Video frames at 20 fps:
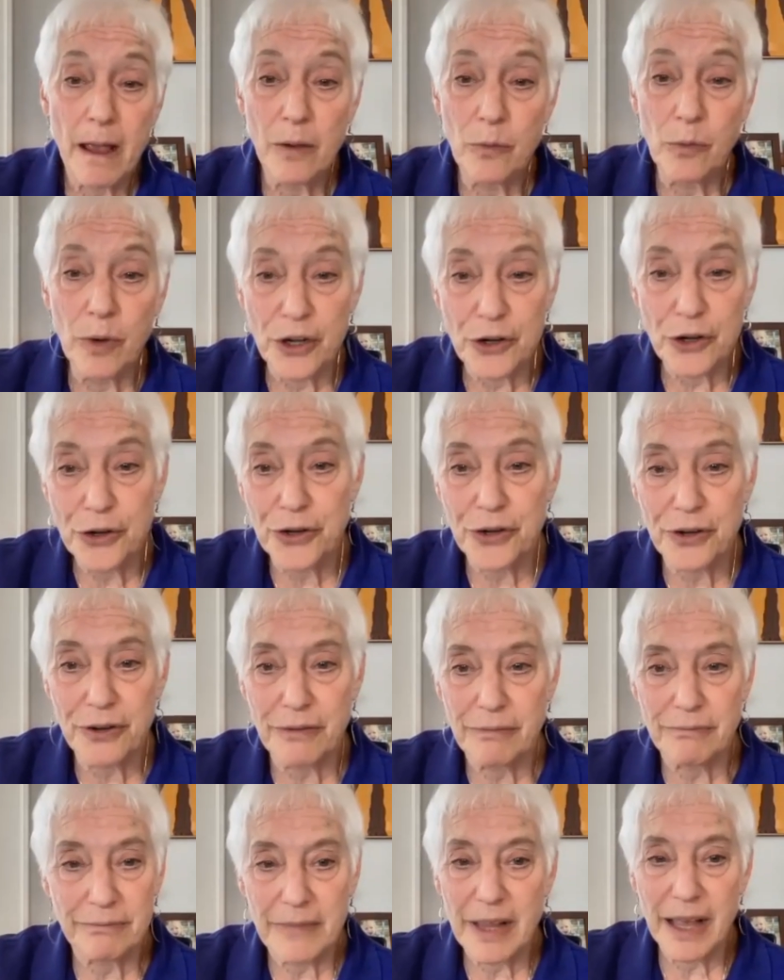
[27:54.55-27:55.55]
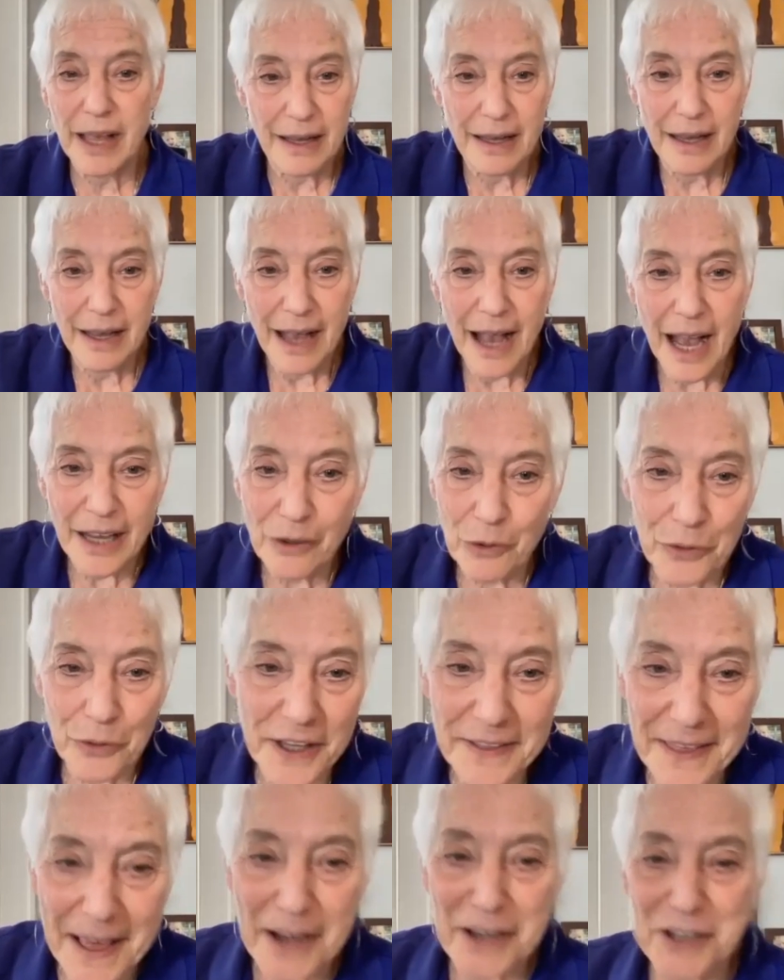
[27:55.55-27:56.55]
which I don't
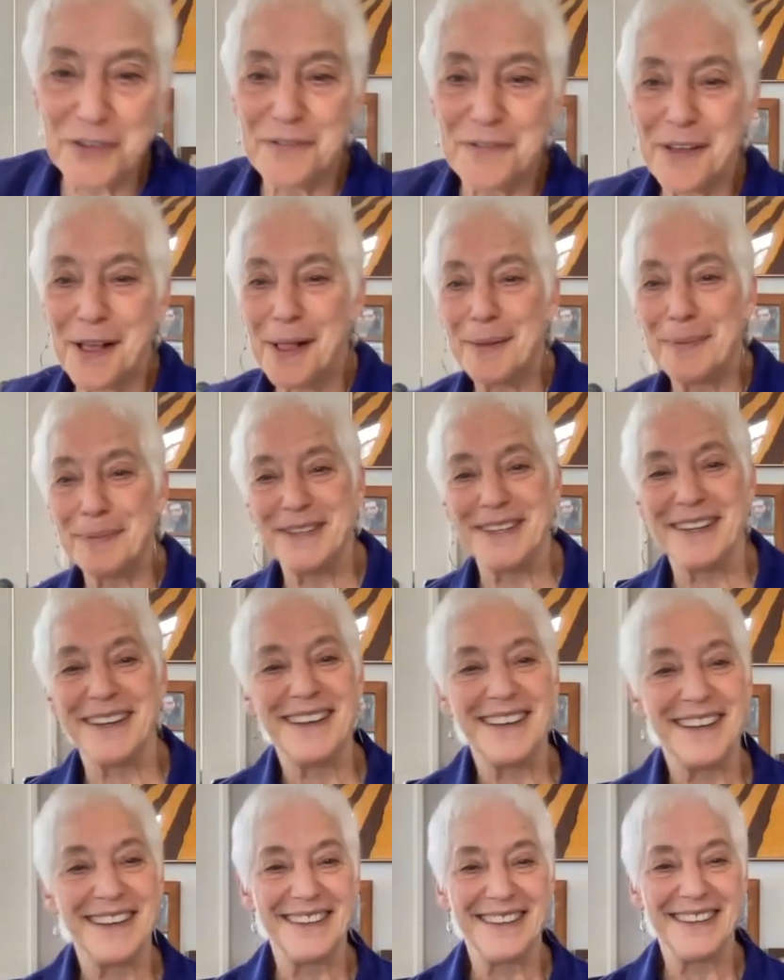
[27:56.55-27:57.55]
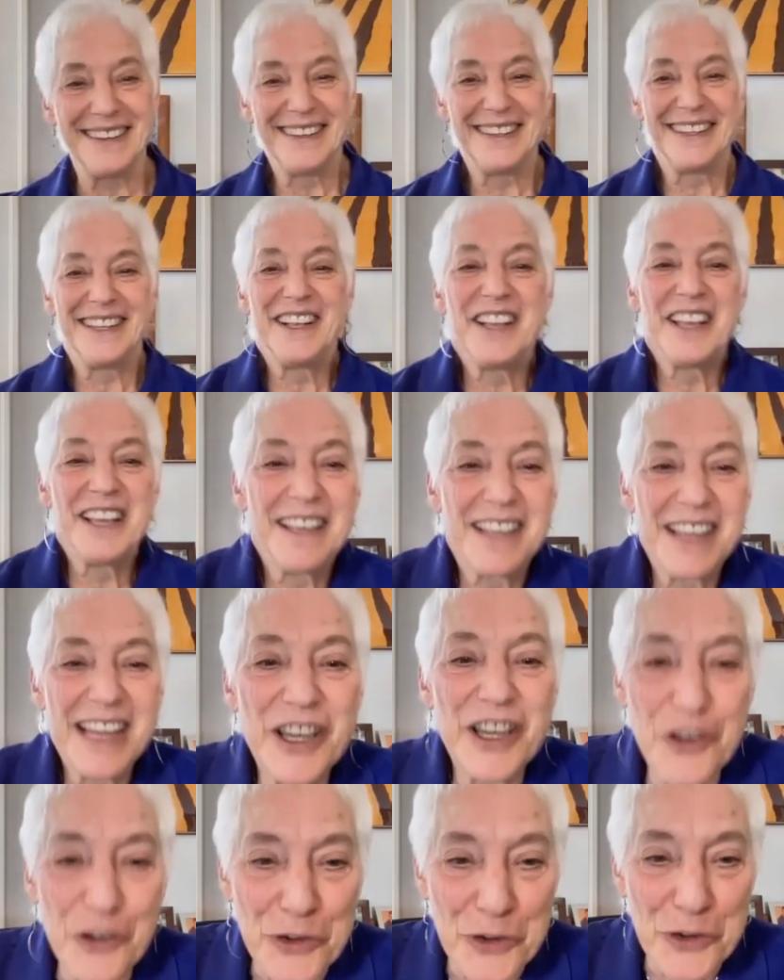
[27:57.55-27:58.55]
think that developed
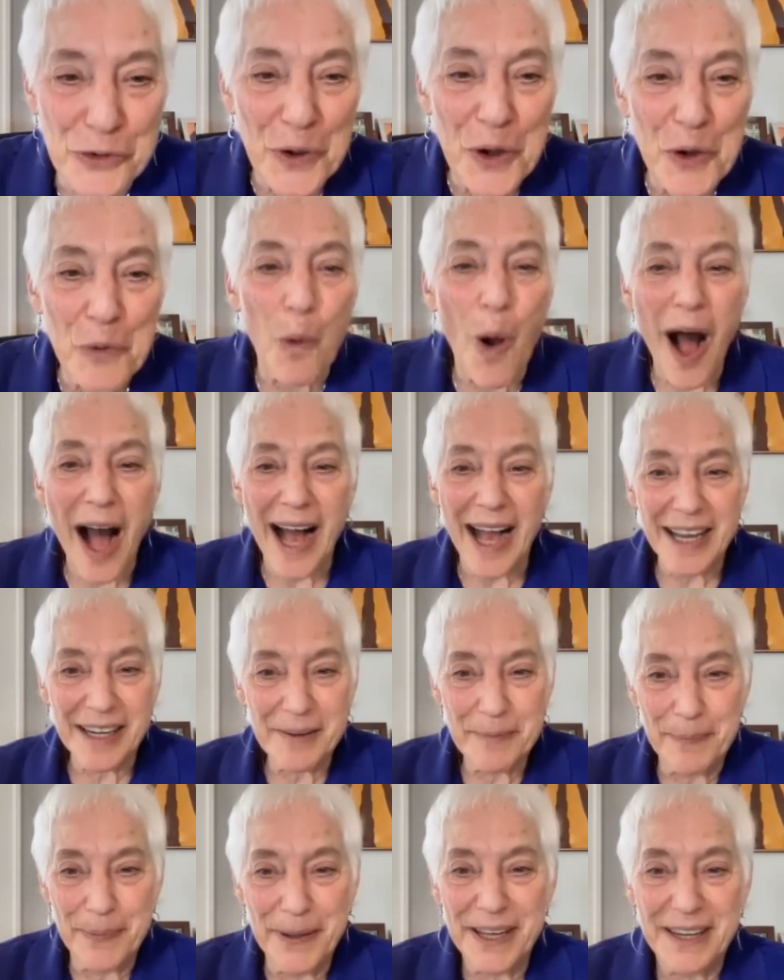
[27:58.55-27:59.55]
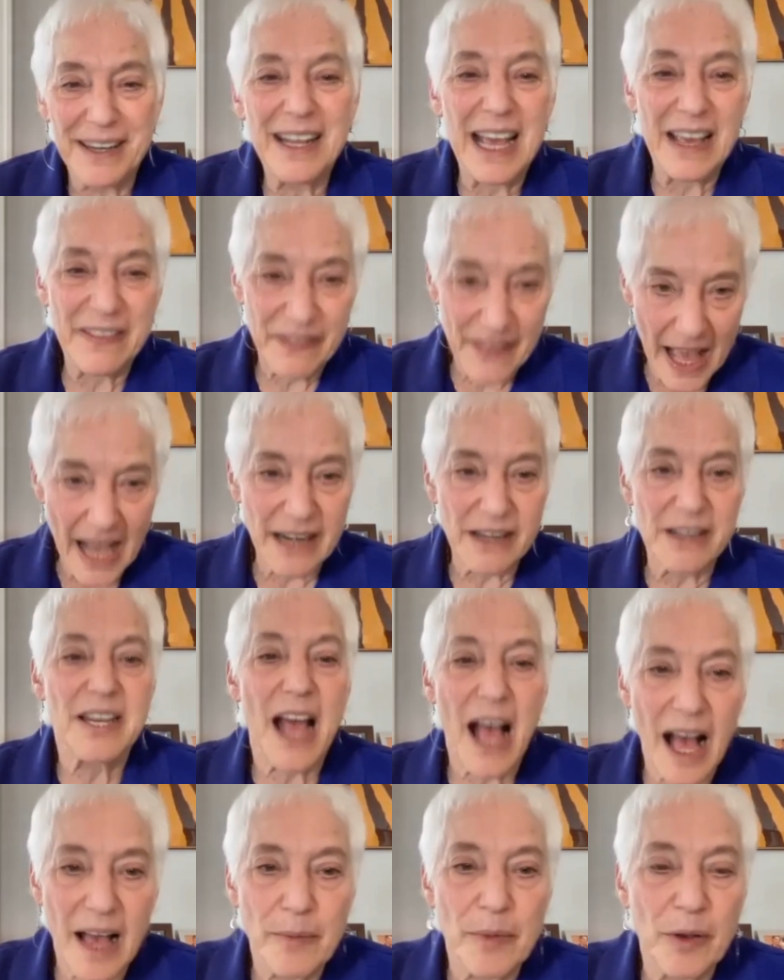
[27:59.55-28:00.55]
industry-wide, but at that
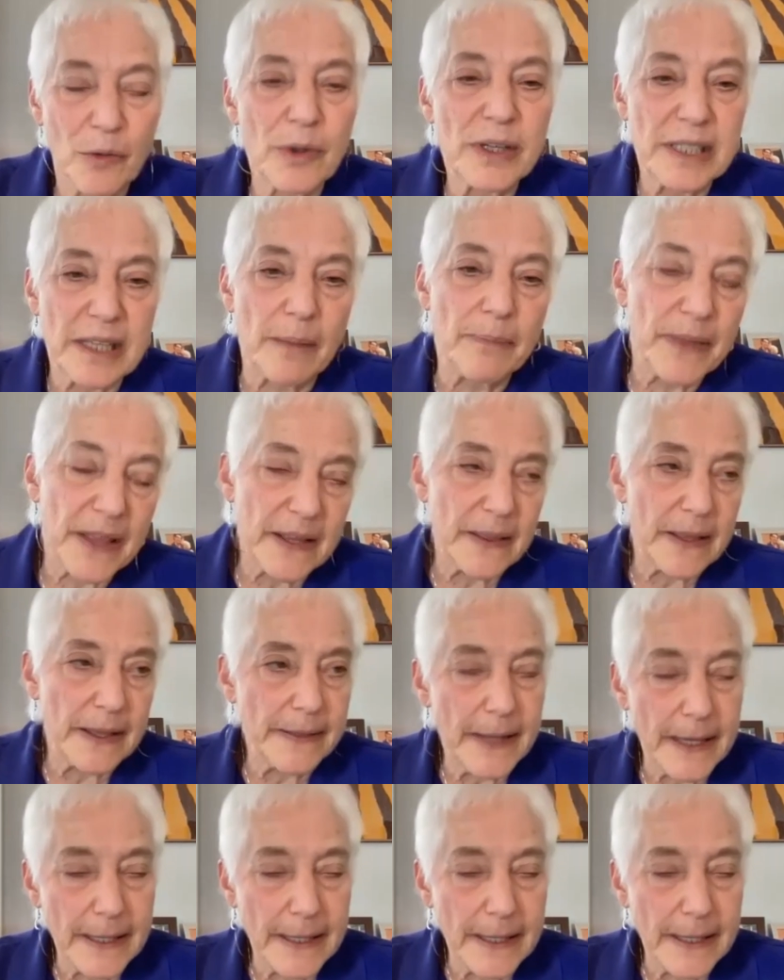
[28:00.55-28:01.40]
time, it was something that they